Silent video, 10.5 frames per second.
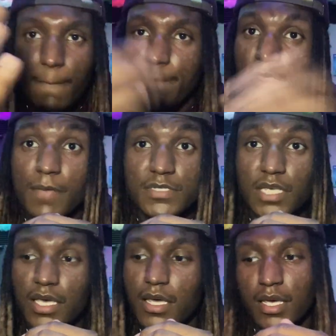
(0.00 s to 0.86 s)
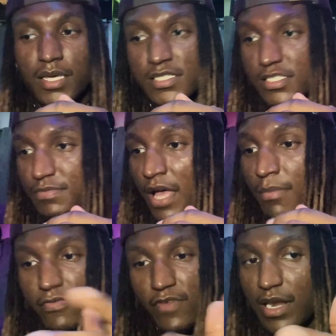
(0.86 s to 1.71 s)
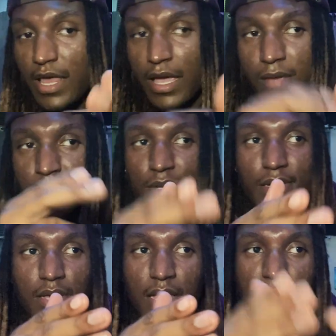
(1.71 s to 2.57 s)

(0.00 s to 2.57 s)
you know what I'm saying? It just I be feeling like, bro,